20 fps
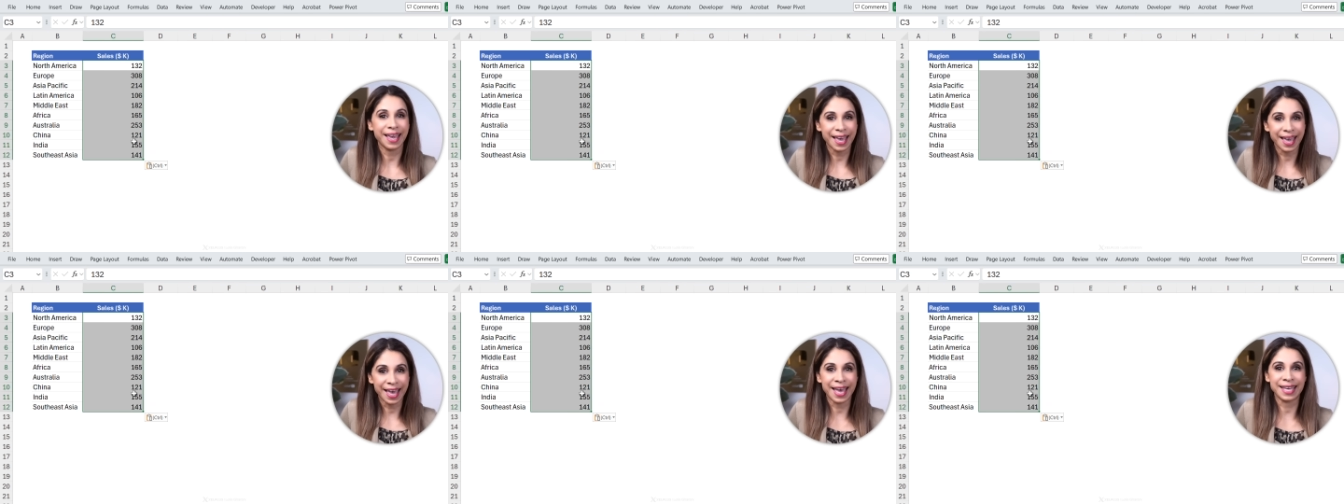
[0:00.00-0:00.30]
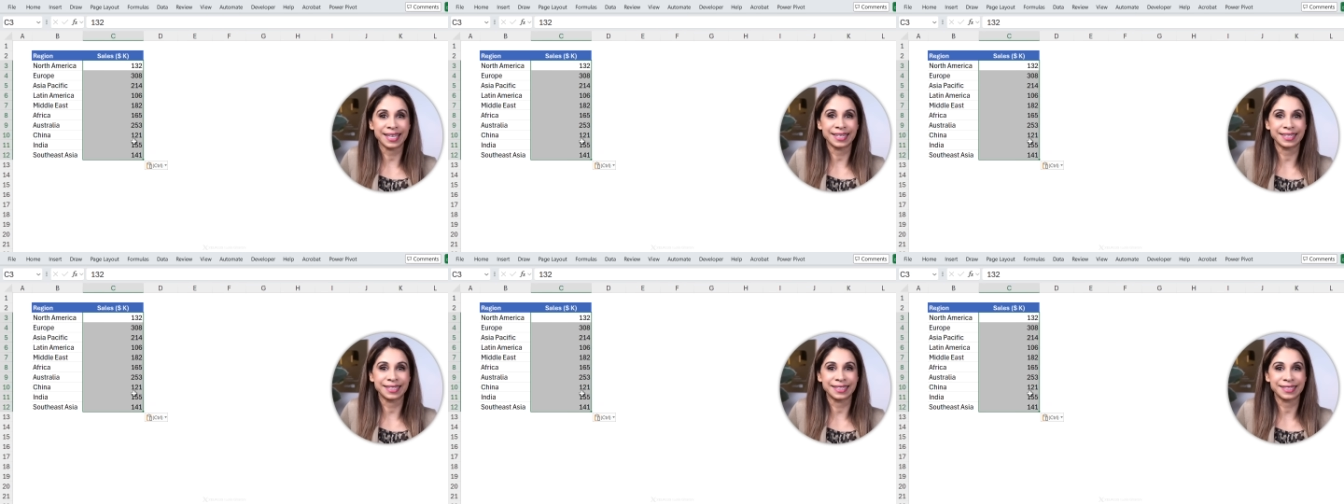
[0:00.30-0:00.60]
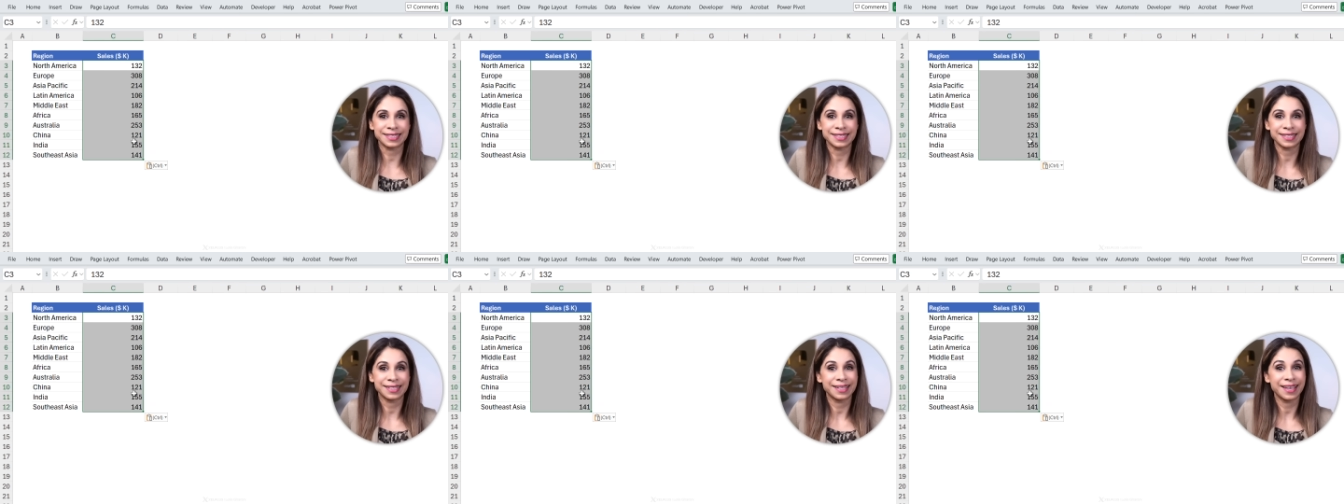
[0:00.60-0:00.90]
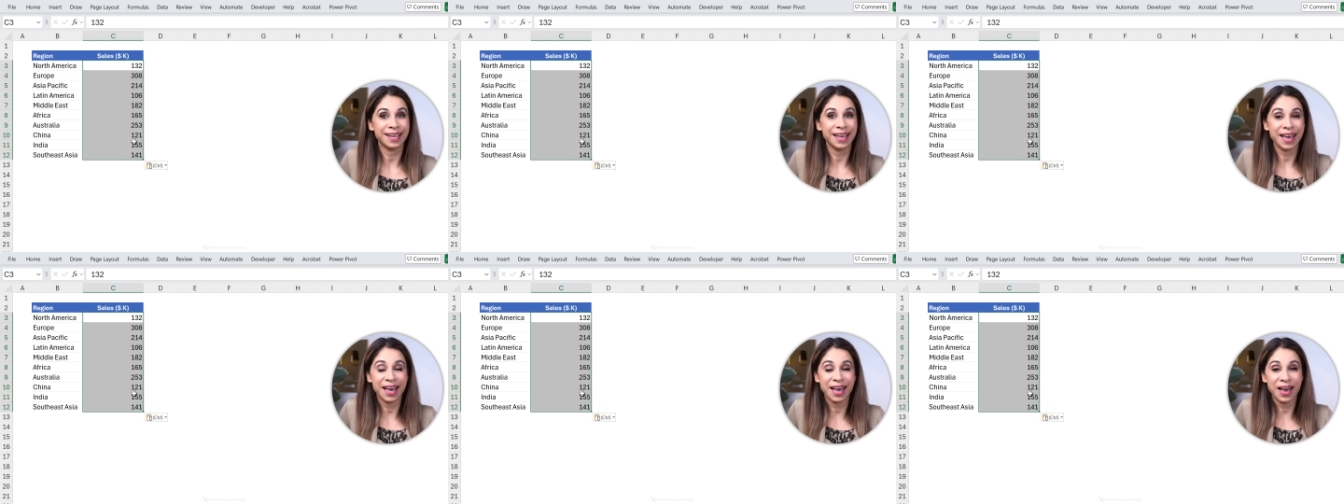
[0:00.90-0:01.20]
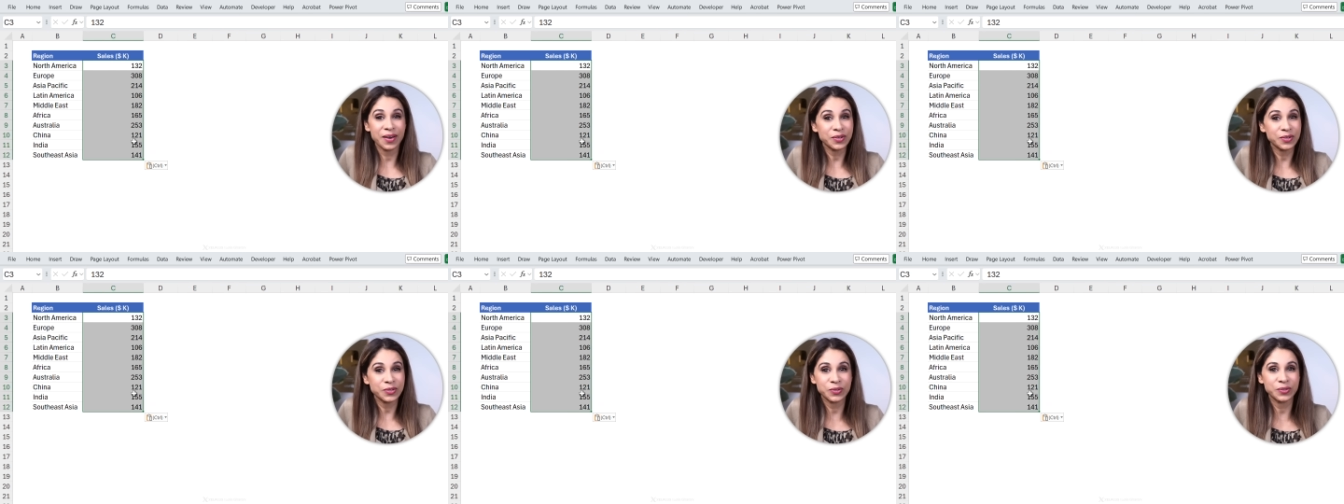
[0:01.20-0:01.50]
added.
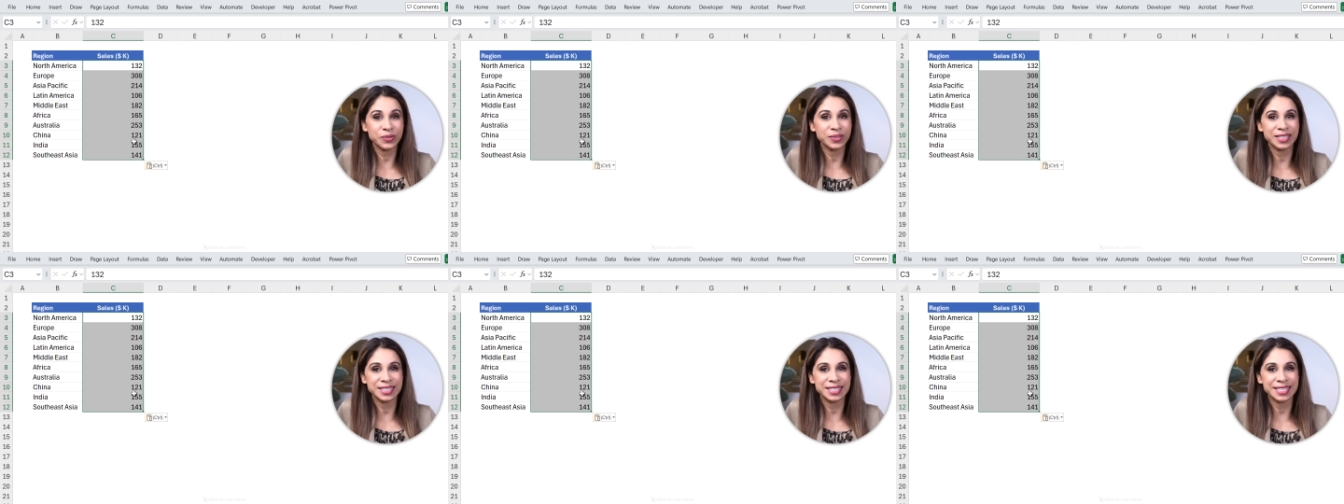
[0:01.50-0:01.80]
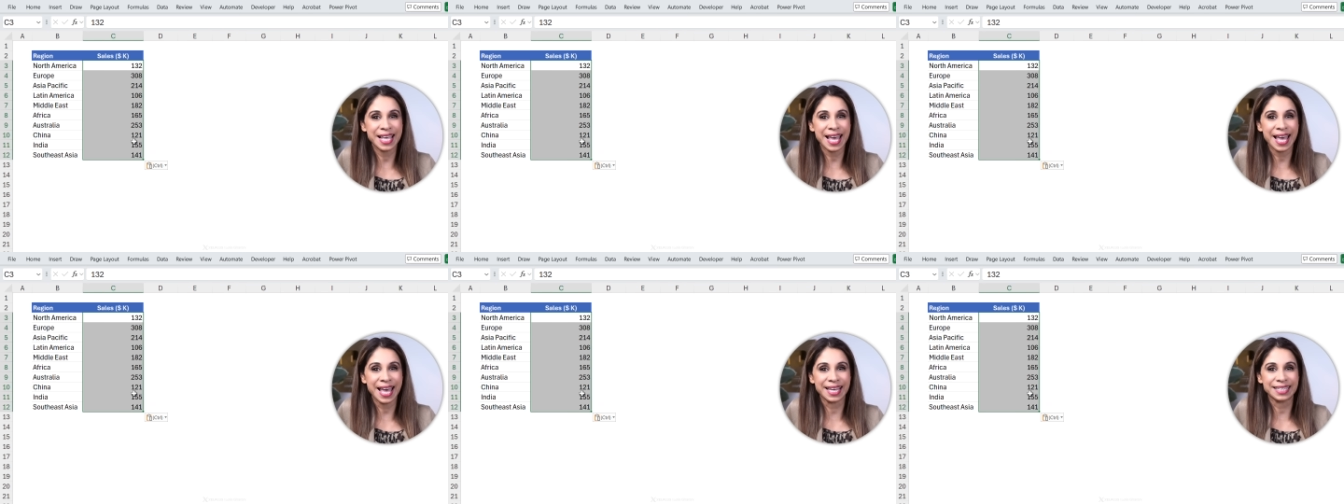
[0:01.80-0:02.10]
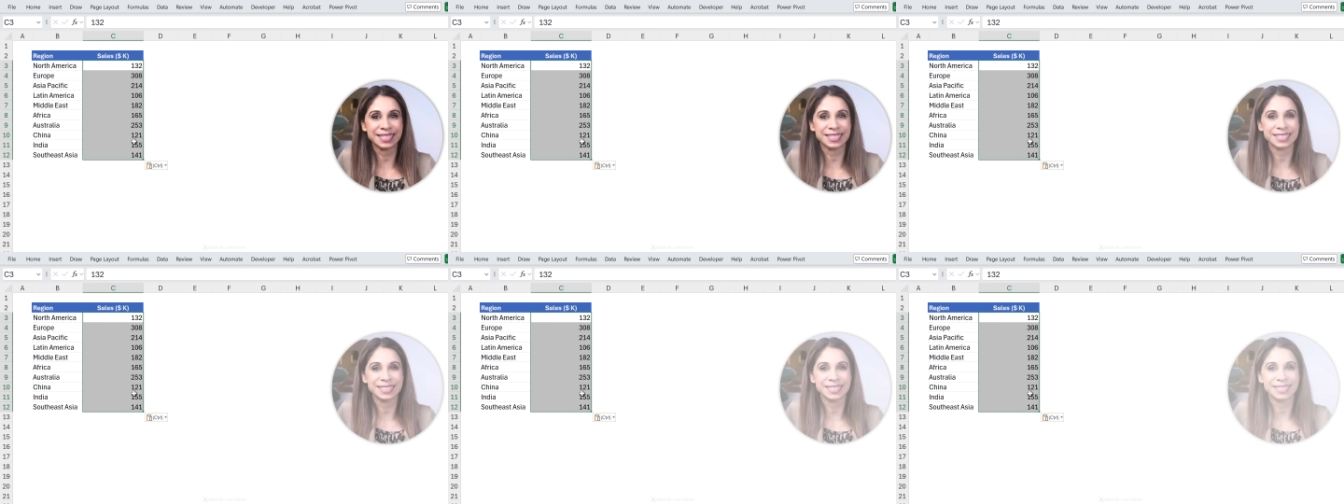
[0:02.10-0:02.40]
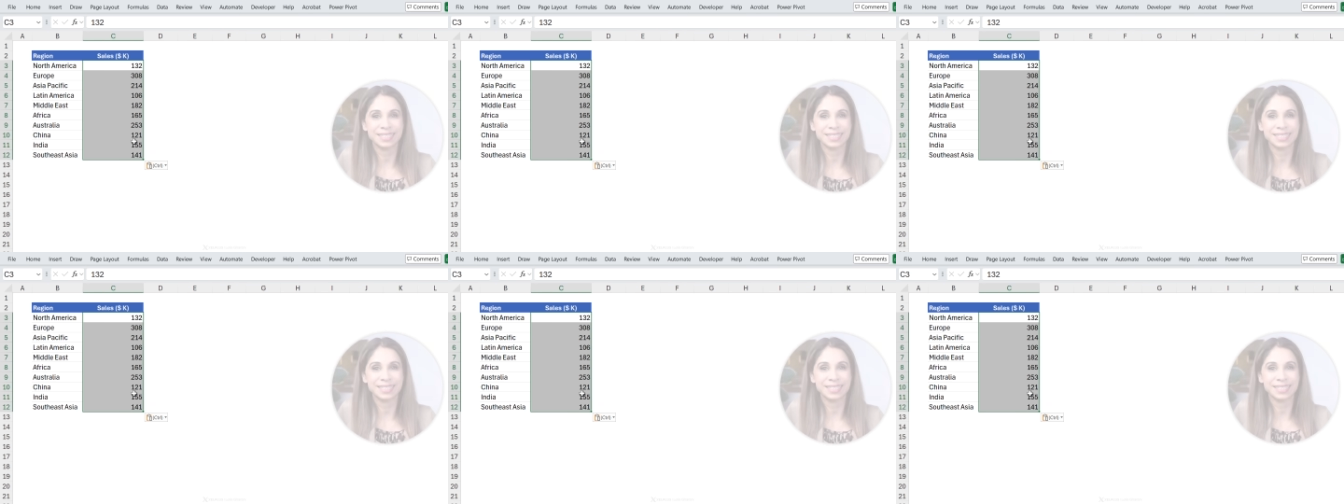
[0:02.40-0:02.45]
How cool is that?